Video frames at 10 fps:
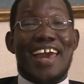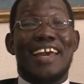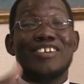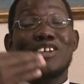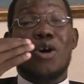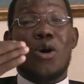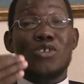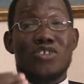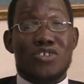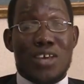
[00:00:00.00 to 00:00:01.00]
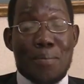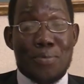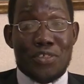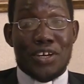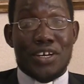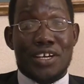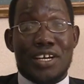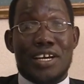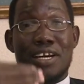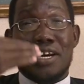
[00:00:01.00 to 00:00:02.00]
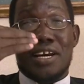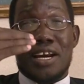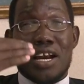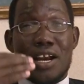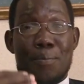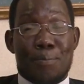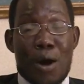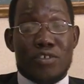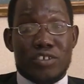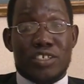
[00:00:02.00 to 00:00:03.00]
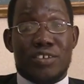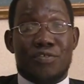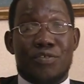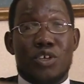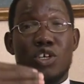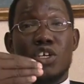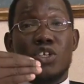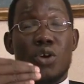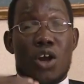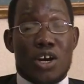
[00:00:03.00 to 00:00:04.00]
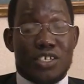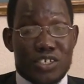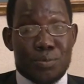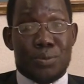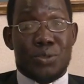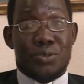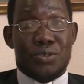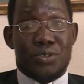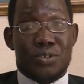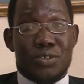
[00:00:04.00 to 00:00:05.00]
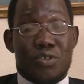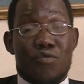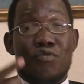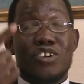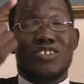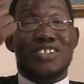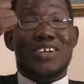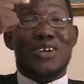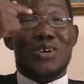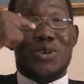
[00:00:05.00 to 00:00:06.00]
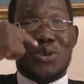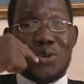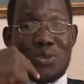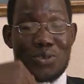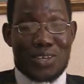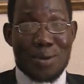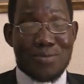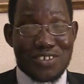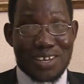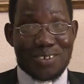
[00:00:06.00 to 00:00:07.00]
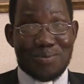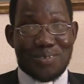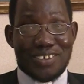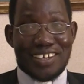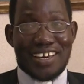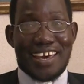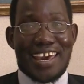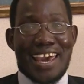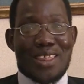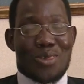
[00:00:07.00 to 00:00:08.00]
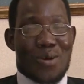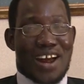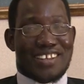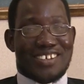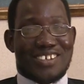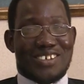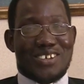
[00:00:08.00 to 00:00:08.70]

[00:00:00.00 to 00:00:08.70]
has something positive to contribute first to themselves and to others.